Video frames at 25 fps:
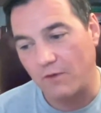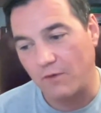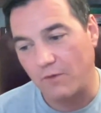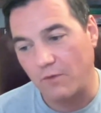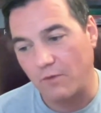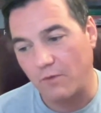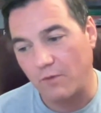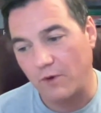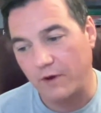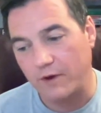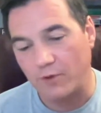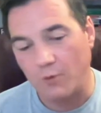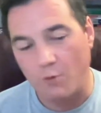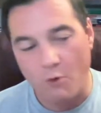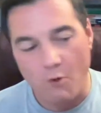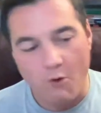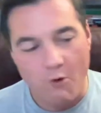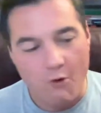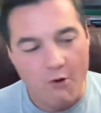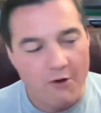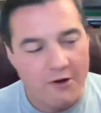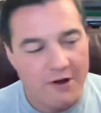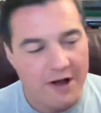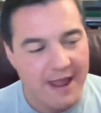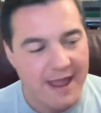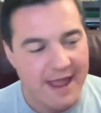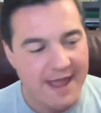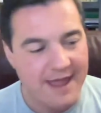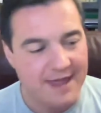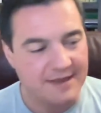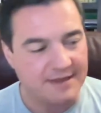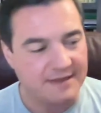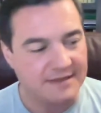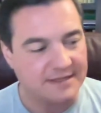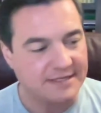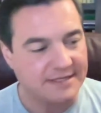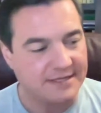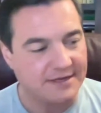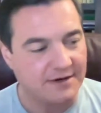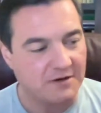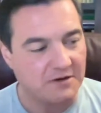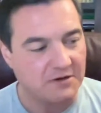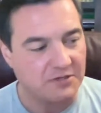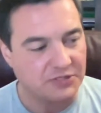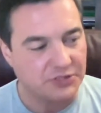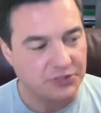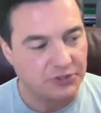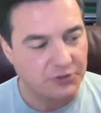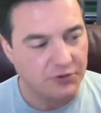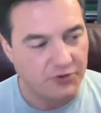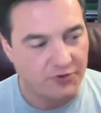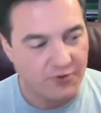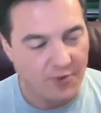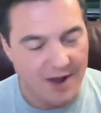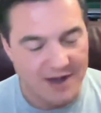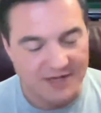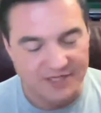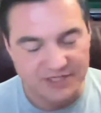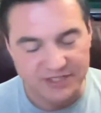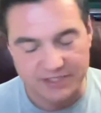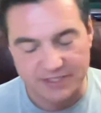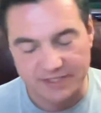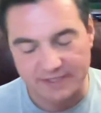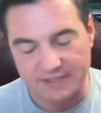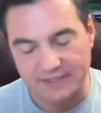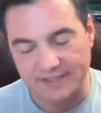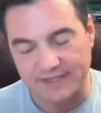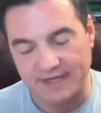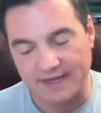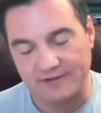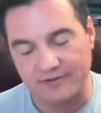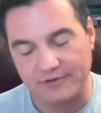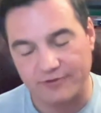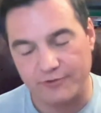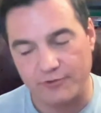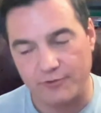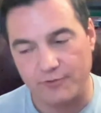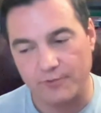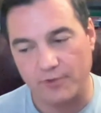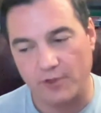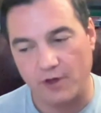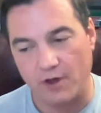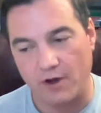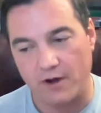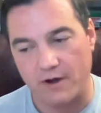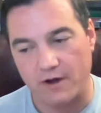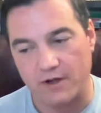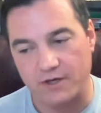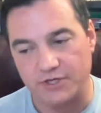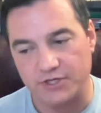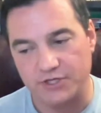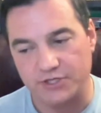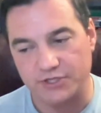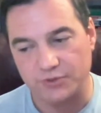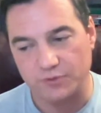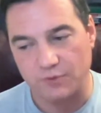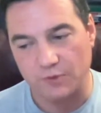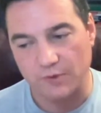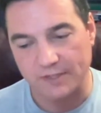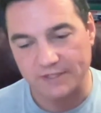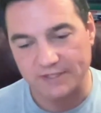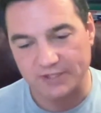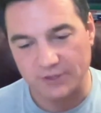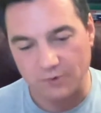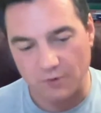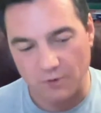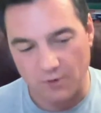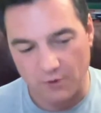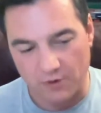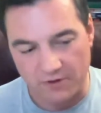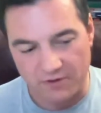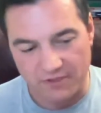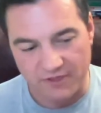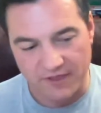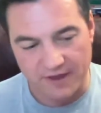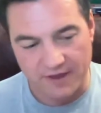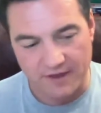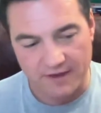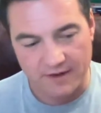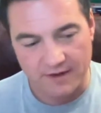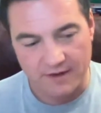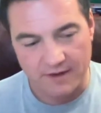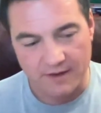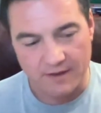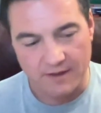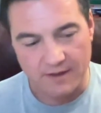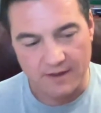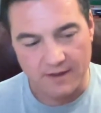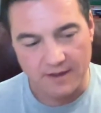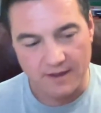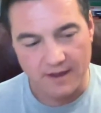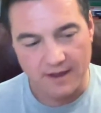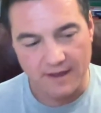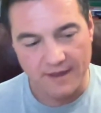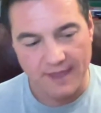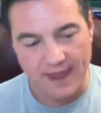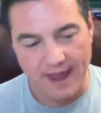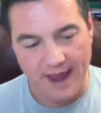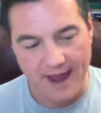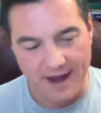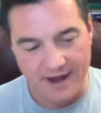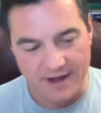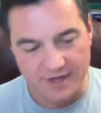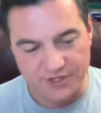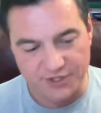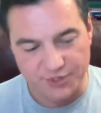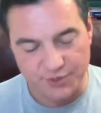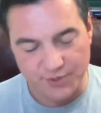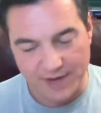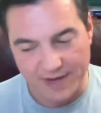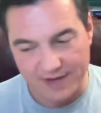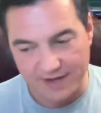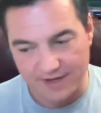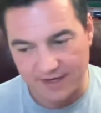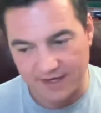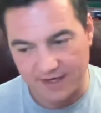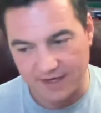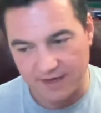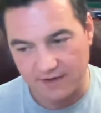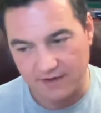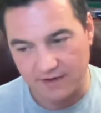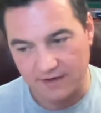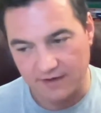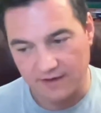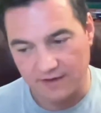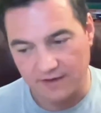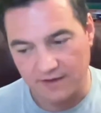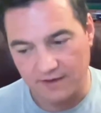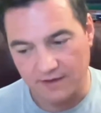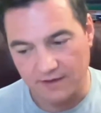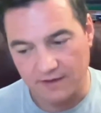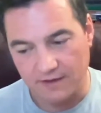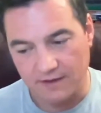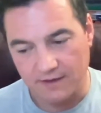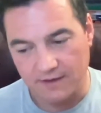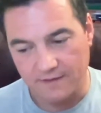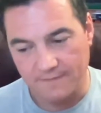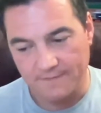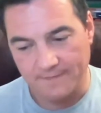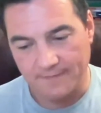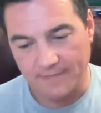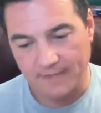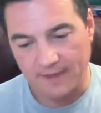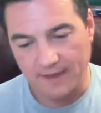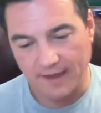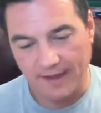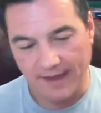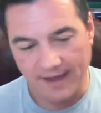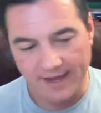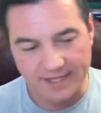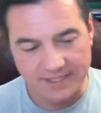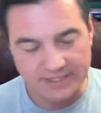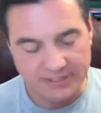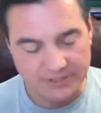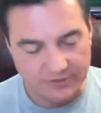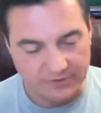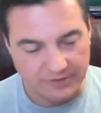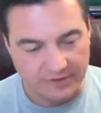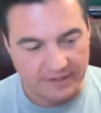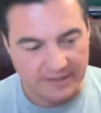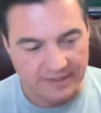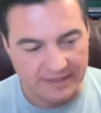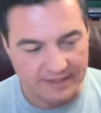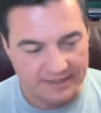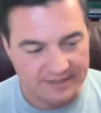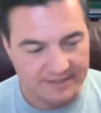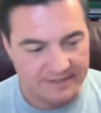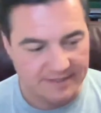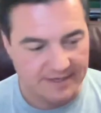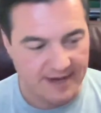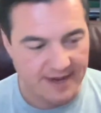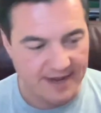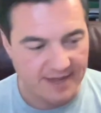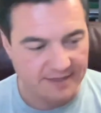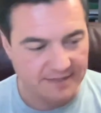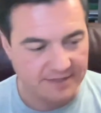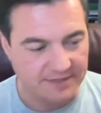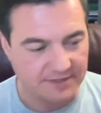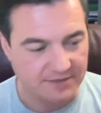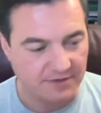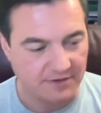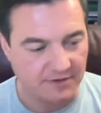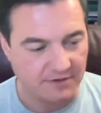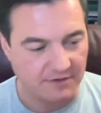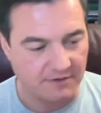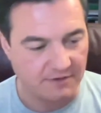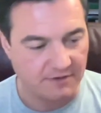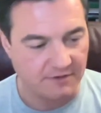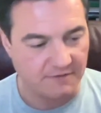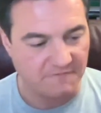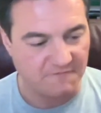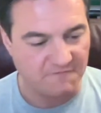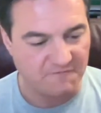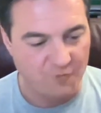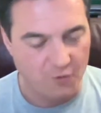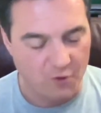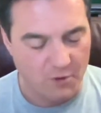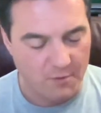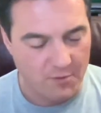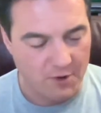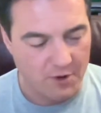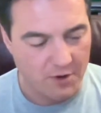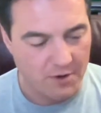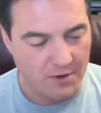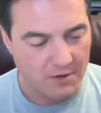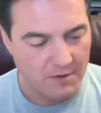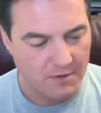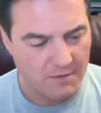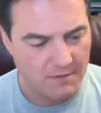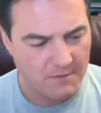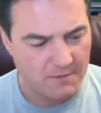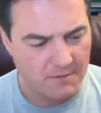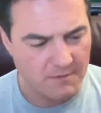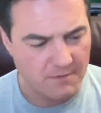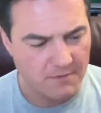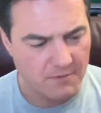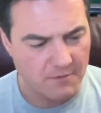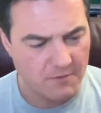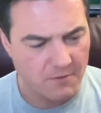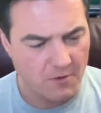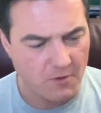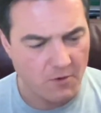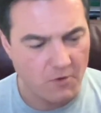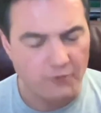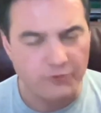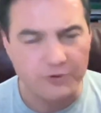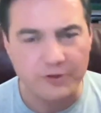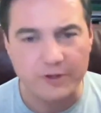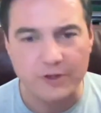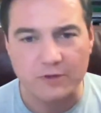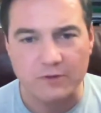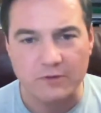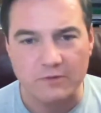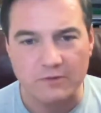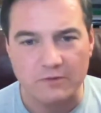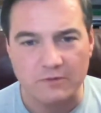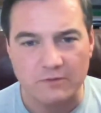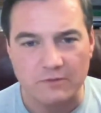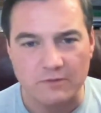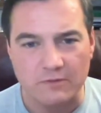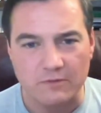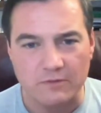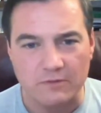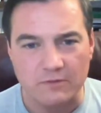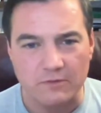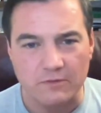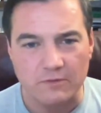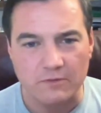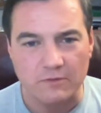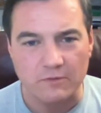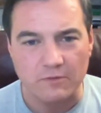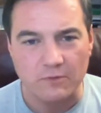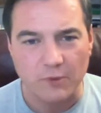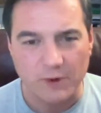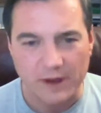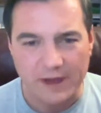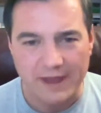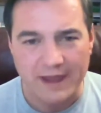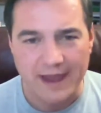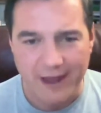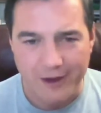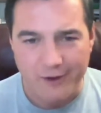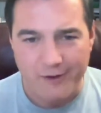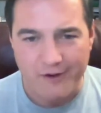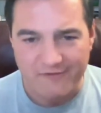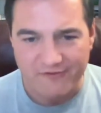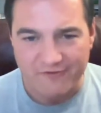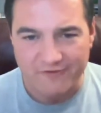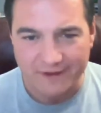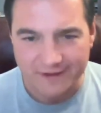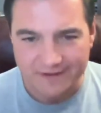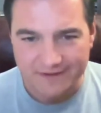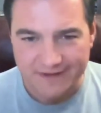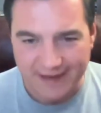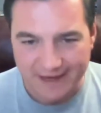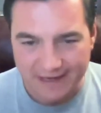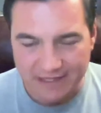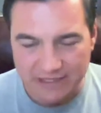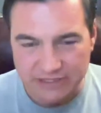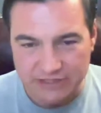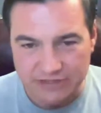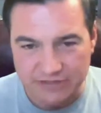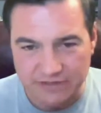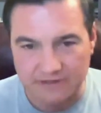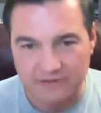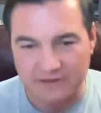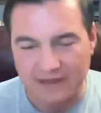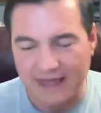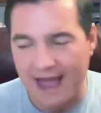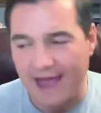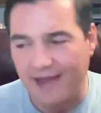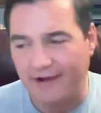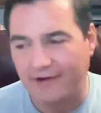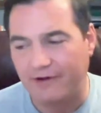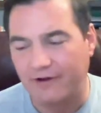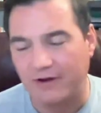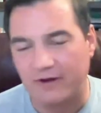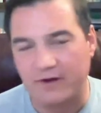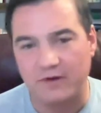When a war ends, there are two questions that loom large. Was it worth it? And how did you end it? History gets to answer the former. Only we, however, get to answer the latter.